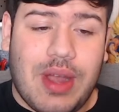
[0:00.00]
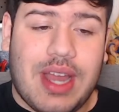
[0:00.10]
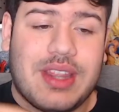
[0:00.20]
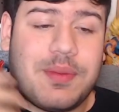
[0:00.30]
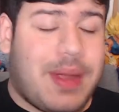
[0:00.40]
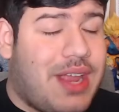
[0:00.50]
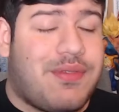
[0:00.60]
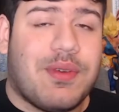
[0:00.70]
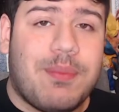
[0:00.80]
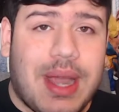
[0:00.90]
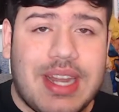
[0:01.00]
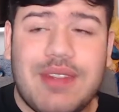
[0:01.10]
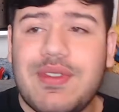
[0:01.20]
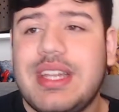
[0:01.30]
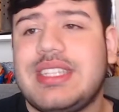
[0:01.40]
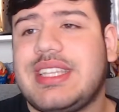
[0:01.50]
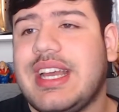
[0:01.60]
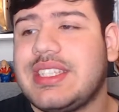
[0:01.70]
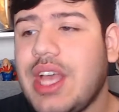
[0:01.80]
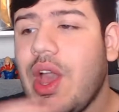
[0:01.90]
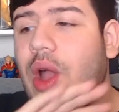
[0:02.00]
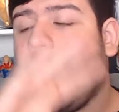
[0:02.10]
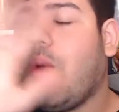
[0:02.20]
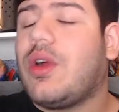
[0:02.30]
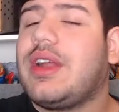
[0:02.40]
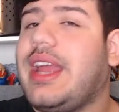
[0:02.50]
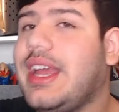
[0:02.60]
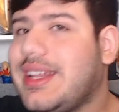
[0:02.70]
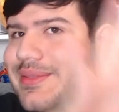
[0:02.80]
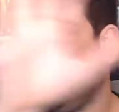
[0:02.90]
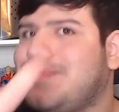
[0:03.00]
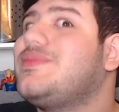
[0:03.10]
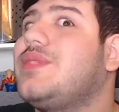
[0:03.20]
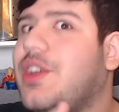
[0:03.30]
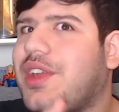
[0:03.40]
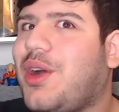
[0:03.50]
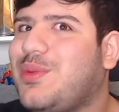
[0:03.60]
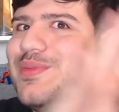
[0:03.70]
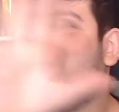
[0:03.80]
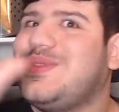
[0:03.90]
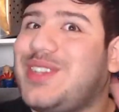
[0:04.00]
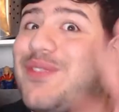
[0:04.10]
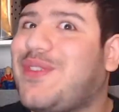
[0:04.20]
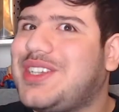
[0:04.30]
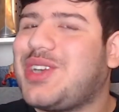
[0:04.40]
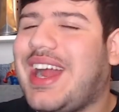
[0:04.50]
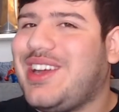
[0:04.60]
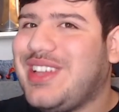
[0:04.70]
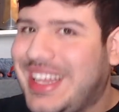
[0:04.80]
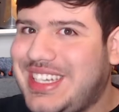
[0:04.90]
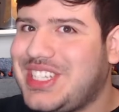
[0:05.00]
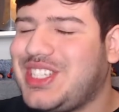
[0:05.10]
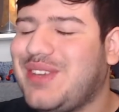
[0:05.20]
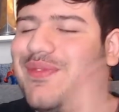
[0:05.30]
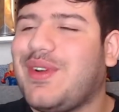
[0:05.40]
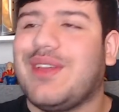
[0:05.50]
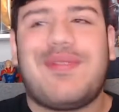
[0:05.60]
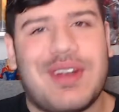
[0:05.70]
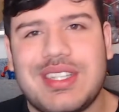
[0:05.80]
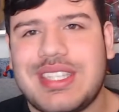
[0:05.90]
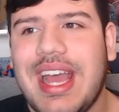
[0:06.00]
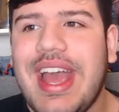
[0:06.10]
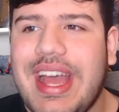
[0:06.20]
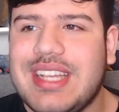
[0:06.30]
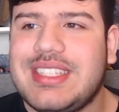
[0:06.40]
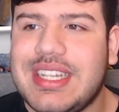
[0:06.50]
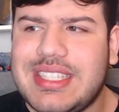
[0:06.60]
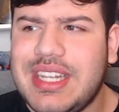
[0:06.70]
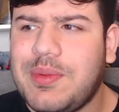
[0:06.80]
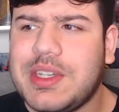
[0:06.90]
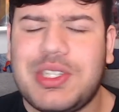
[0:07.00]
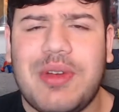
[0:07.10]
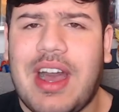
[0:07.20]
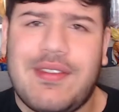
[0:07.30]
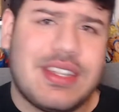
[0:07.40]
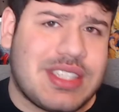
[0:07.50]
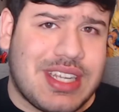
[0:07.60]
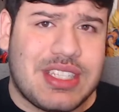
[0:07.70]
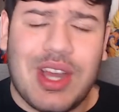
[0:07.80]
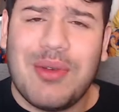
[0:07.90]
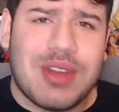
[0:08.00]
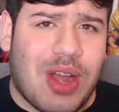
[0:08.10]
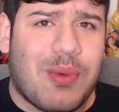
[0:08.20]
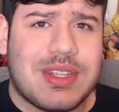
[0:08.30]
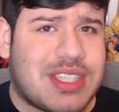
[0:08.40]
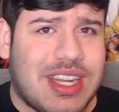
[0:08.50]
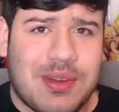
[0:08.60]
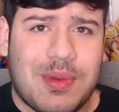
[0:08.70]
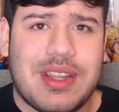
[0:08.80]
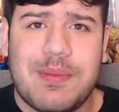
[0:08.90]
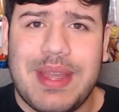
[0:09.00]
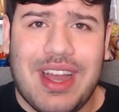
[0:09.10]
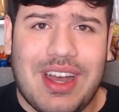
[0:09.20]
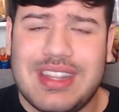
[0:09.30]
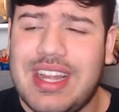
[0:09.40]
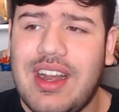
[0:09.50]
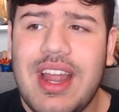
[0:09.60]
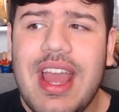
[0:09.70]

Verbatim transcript: either pay for money for these tests or in, you know, your free trial edition for the first SAT, which you obviously don't know what's going to really be on there.